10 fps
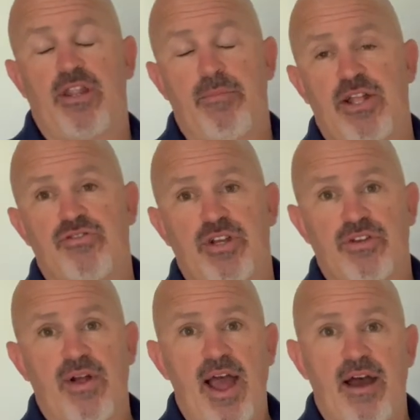the Major League
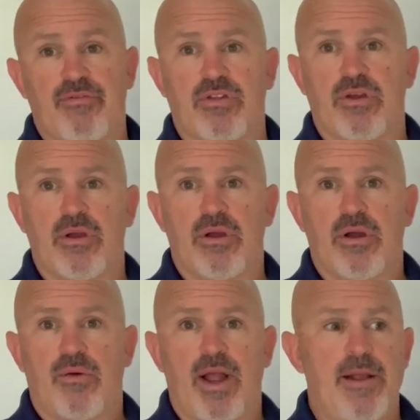Draft,
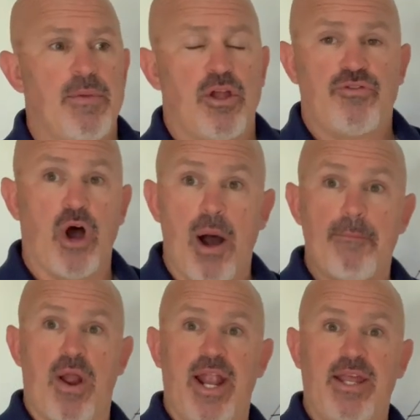right? Tom
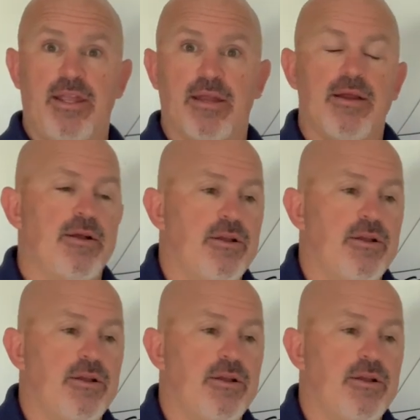Brady.